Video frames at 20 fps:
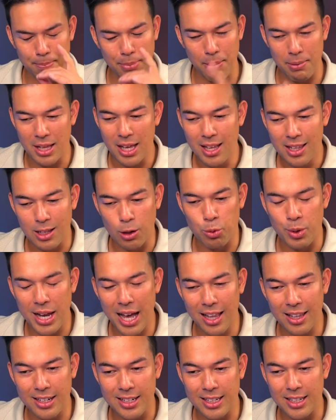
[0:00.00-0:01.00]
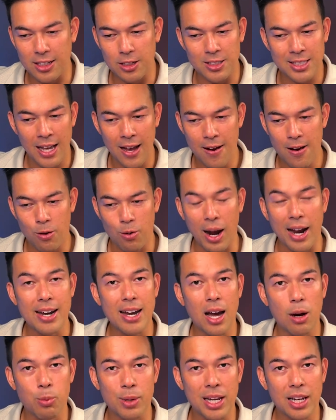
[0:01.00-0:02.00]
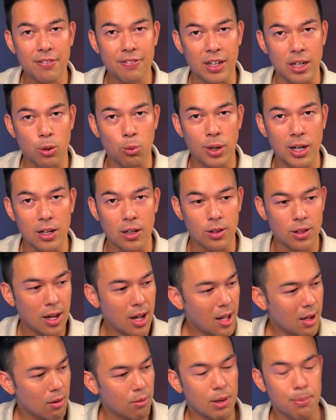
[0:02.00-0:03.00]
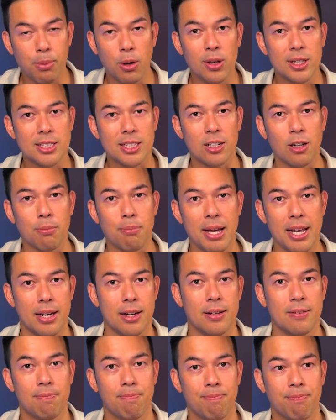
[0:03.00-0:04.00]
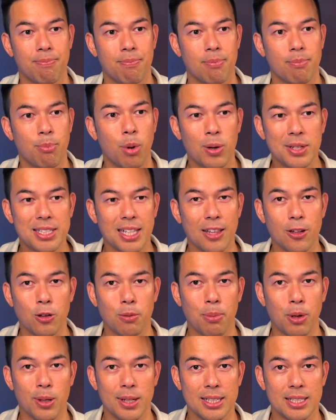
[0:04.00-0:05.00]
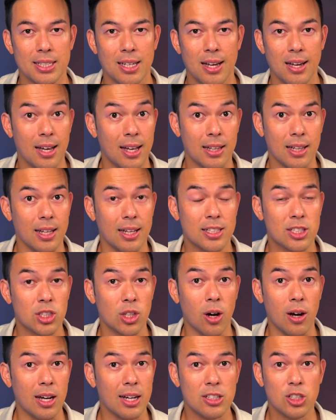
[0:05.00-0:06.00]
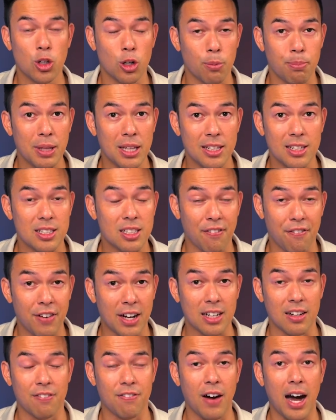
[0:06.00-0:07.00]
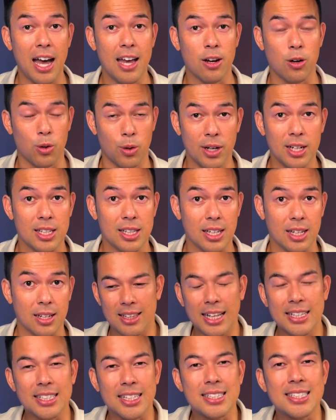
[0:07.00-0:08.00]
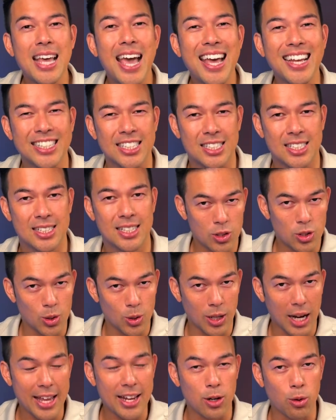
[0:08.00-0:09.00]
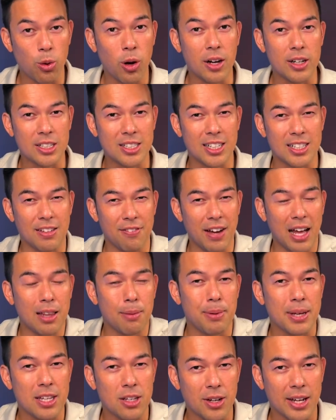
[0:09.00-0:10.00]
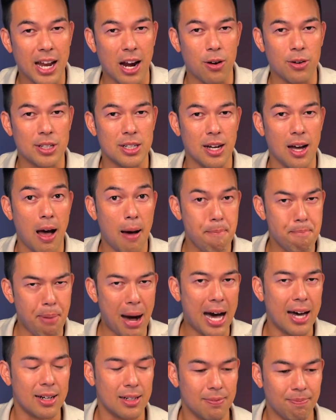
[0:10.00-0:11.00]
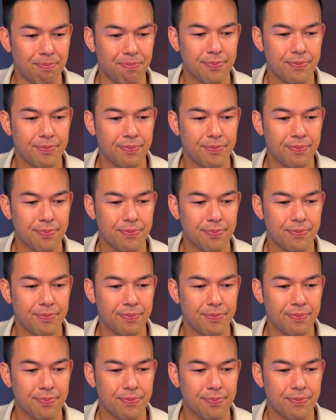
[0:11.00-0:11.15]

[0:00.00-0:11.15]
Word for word: But the reality is right now we live in a world where boys are not men. Boys are little boys. And it's not your ability to fucking fight or anything. That's a test to later on to developing your character. But